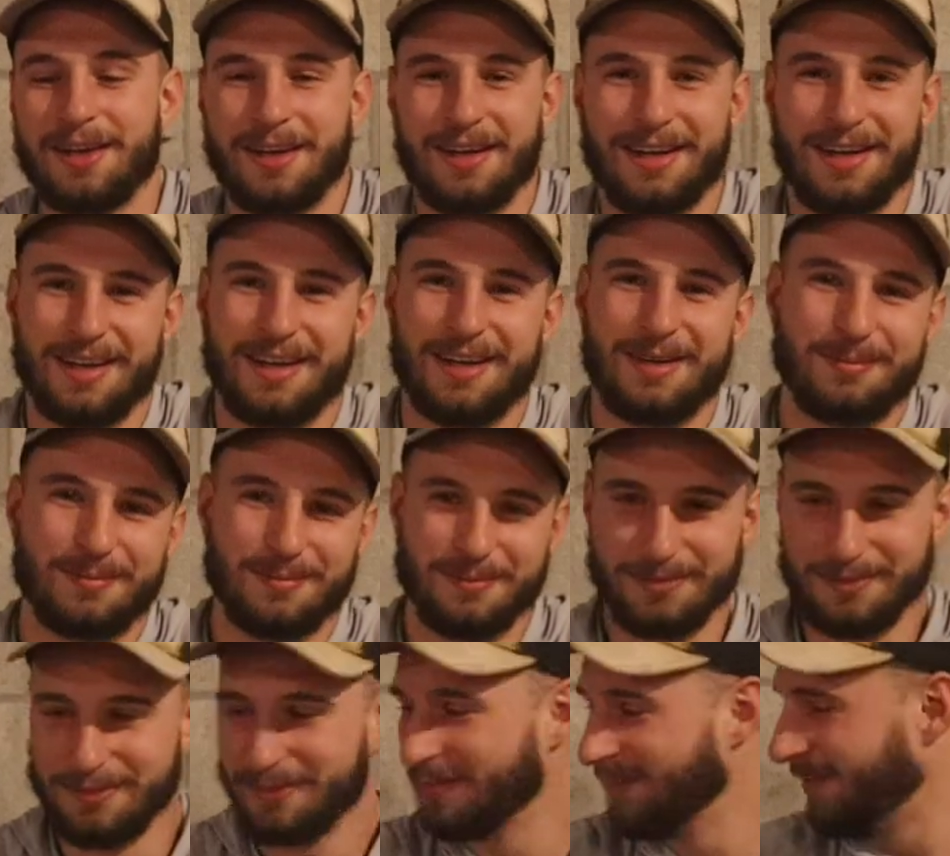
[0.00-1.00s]

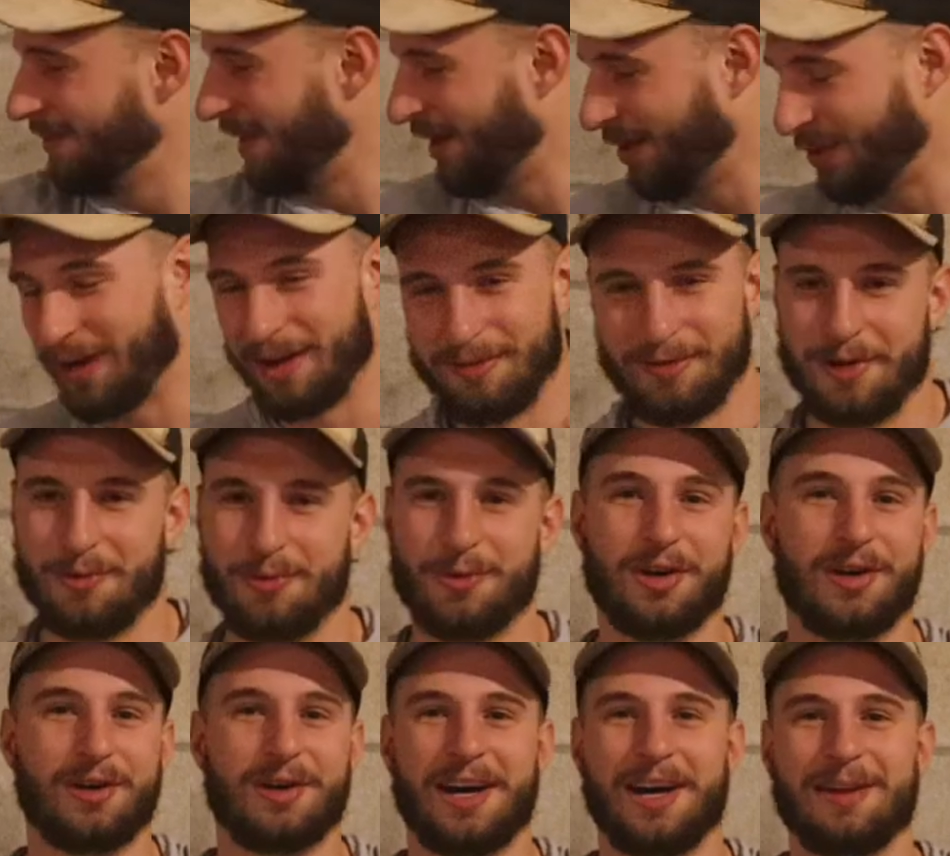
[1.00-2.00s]
I don't have any
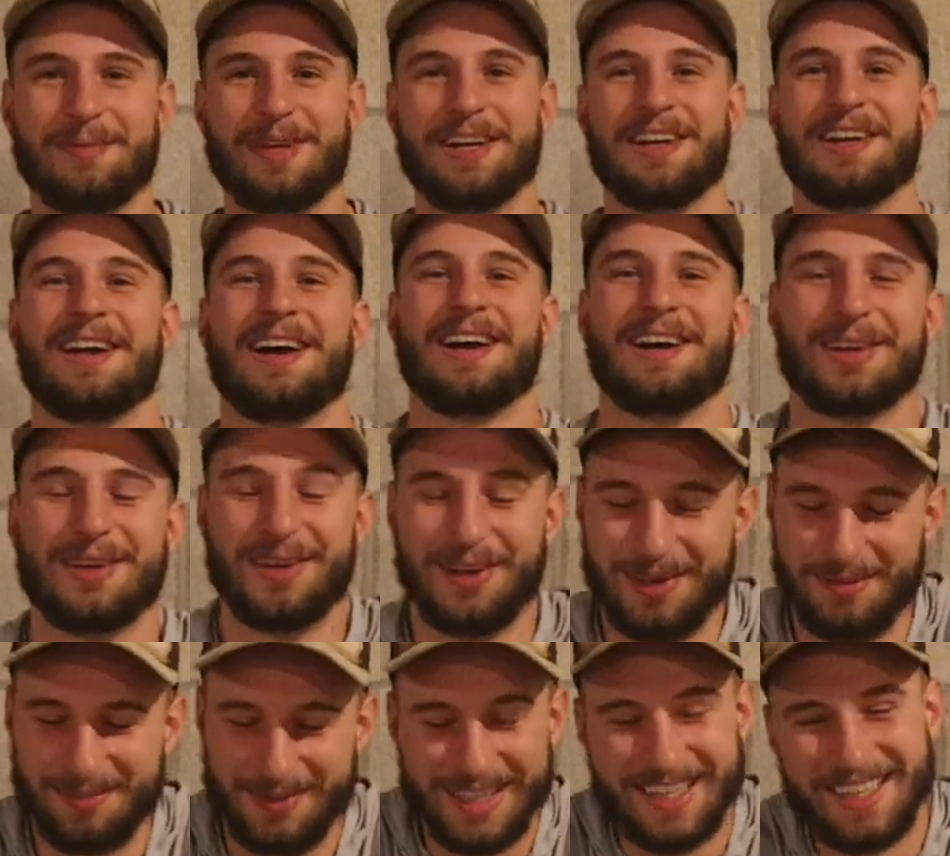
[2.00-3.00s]
wood around me to knock
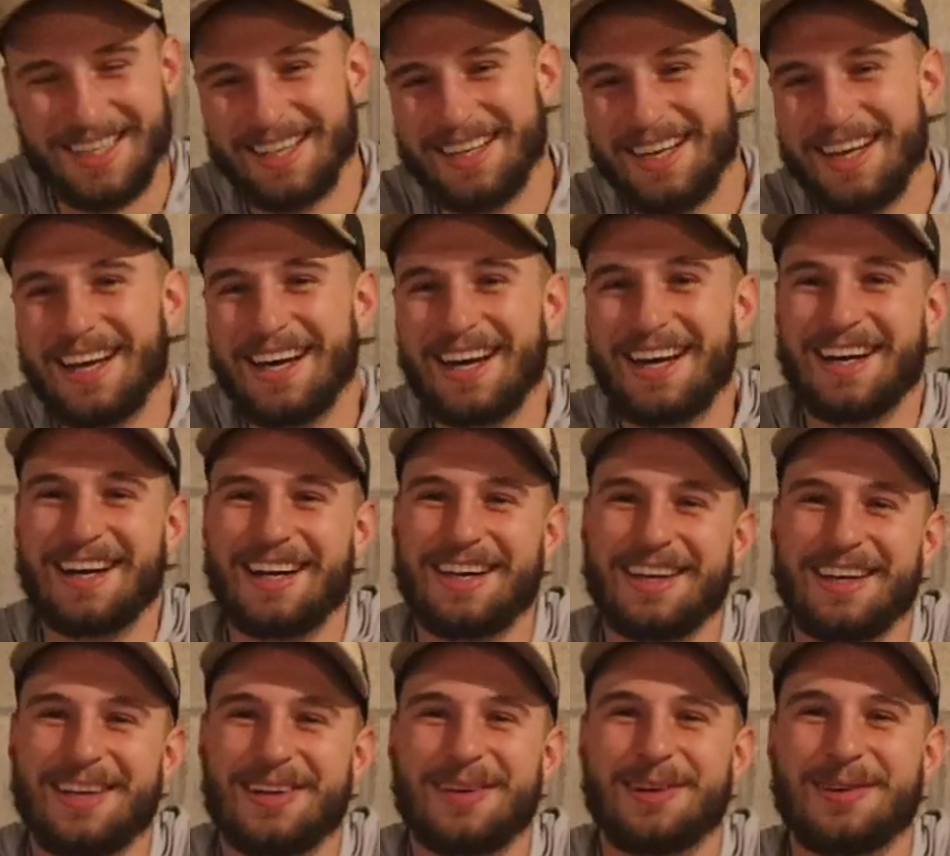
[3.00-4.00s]
on, but
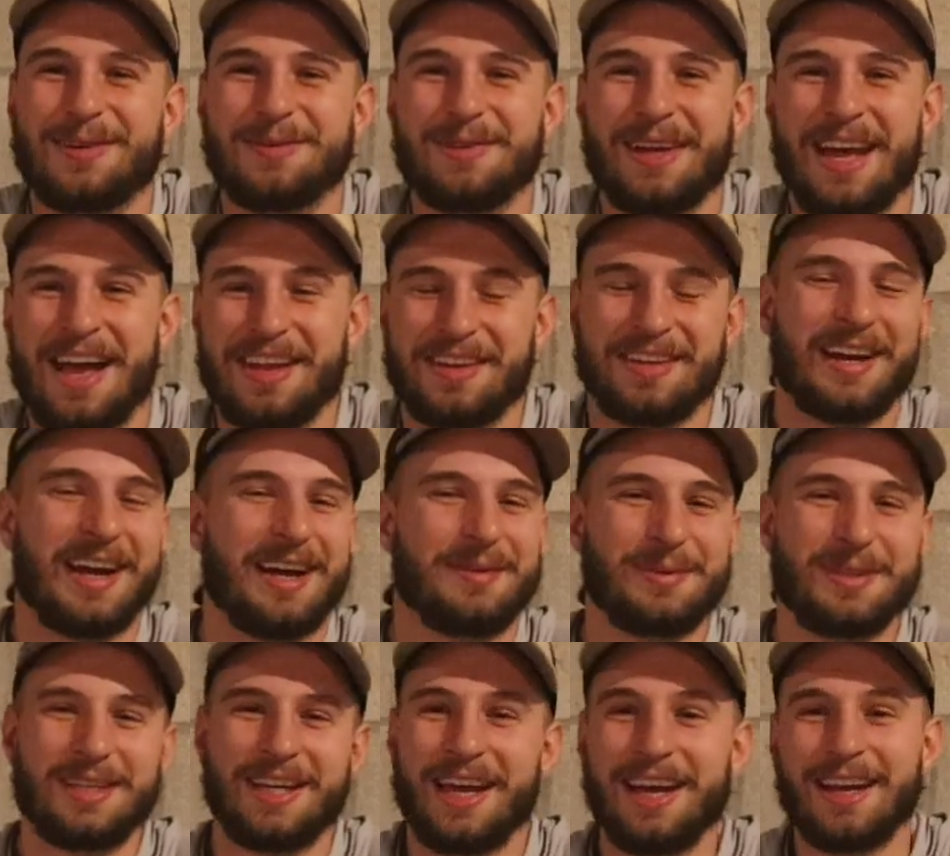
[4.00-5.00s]
it hasn't
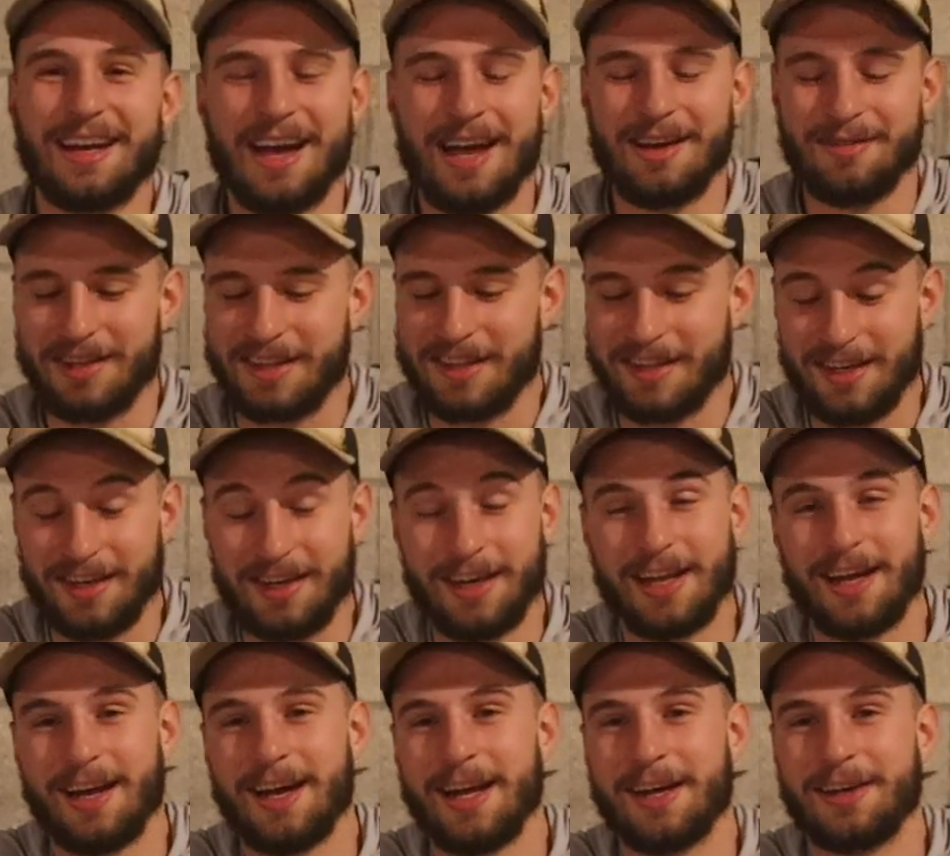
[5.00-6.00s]
happened yet, and I haven't seen
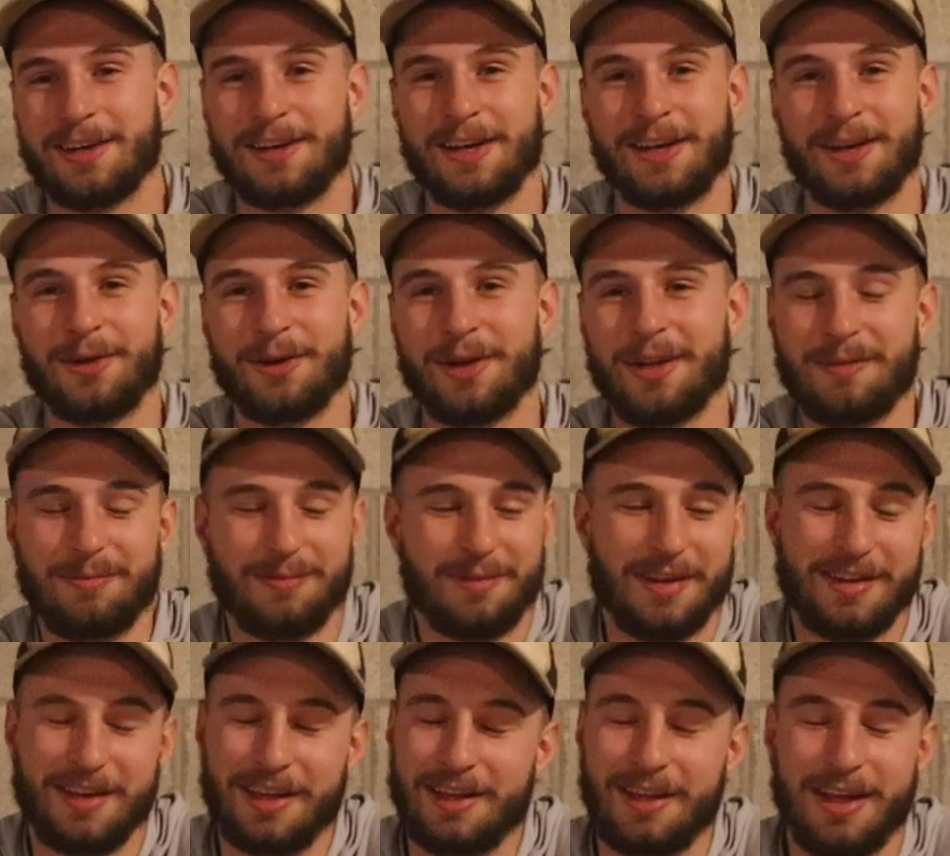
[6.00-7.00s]
any hiker
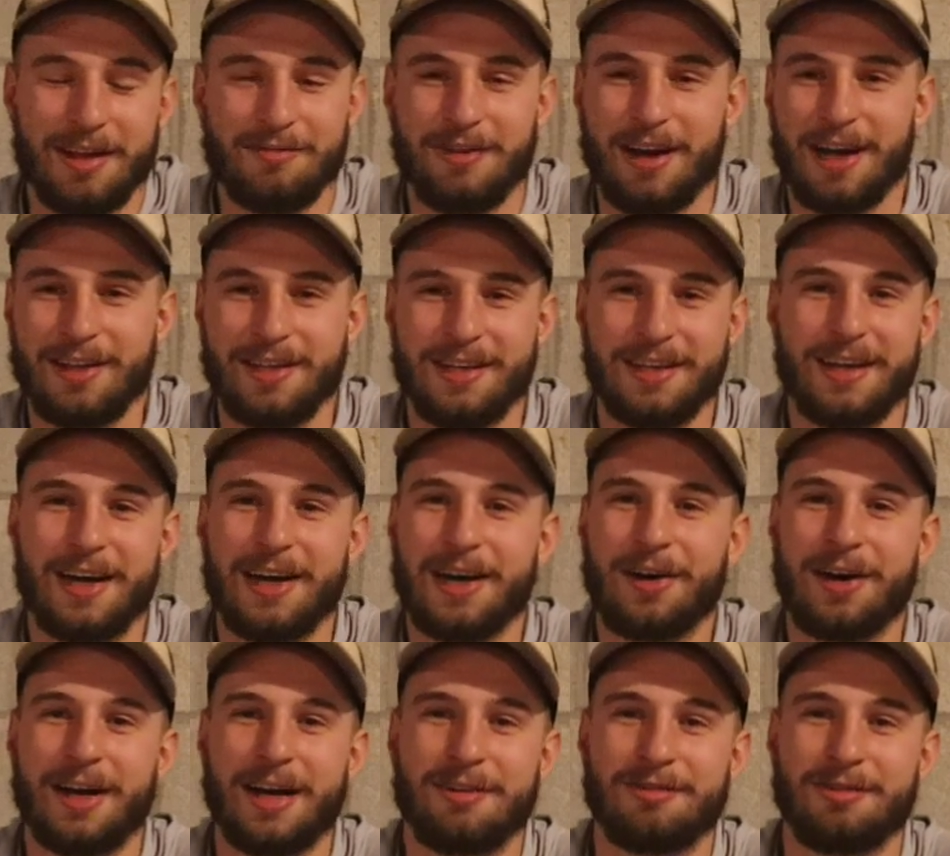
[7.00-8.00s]
get like violent
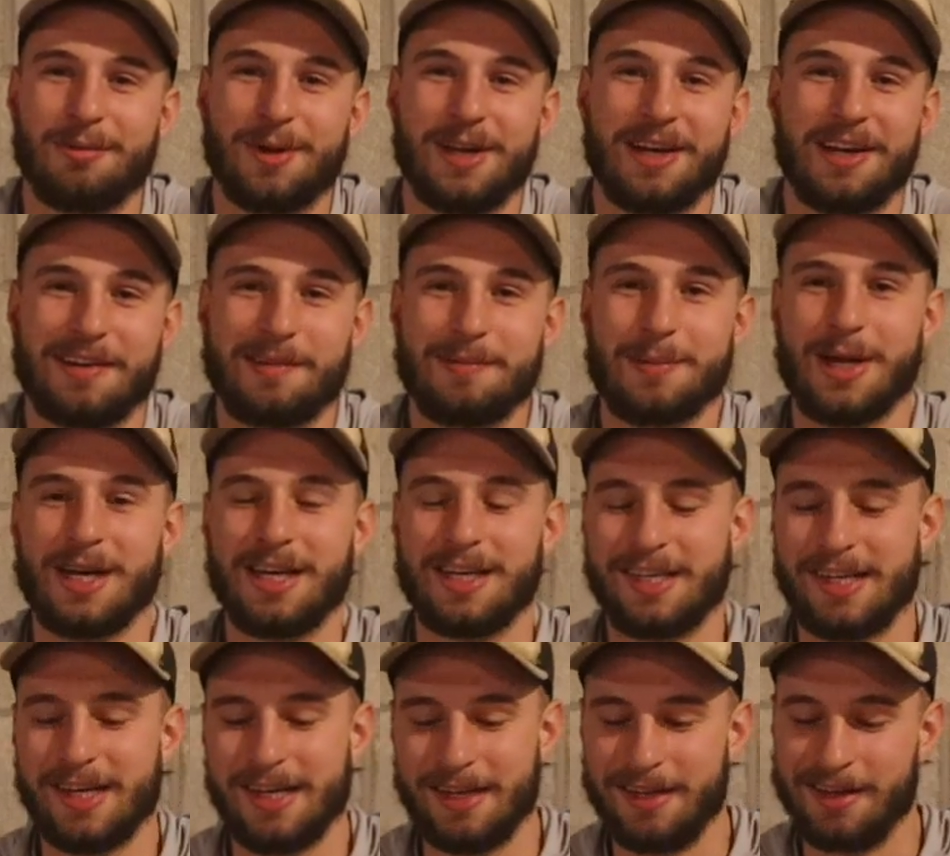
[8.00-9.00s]
diarrhea from eating sweaty
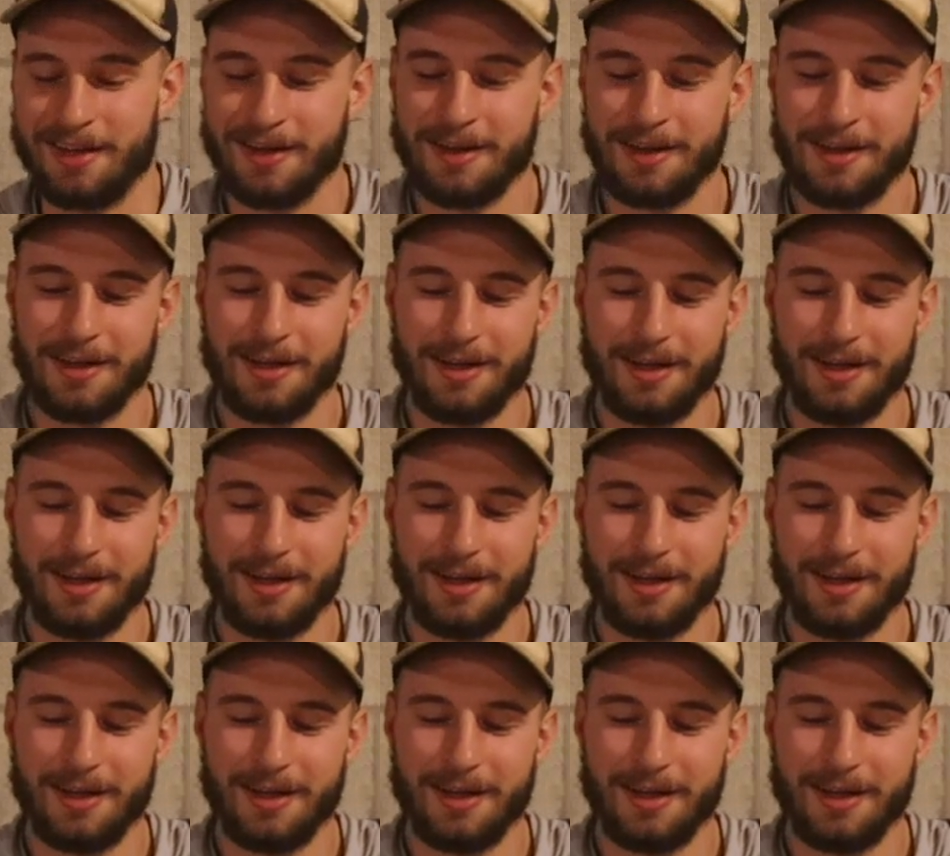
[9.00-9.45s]
cheese.